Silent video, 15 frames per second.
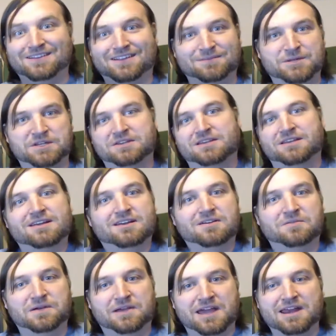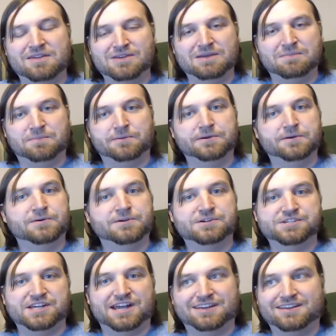I mean, we can't even get
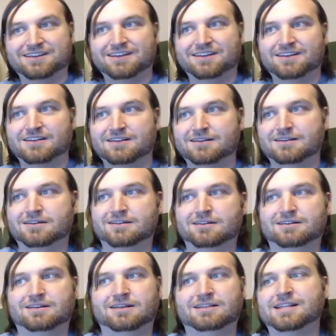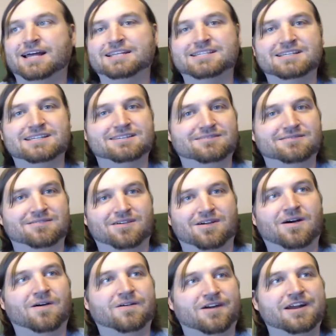pre-orders yet. And that's
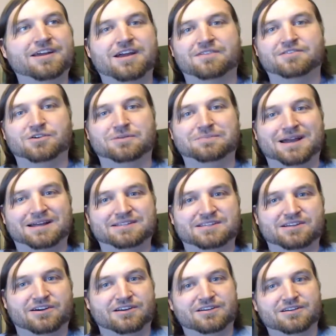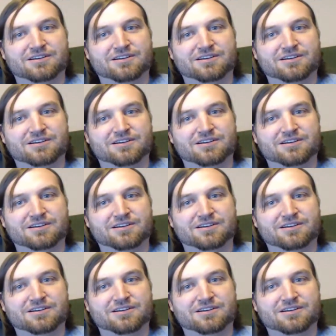already off to a bad start.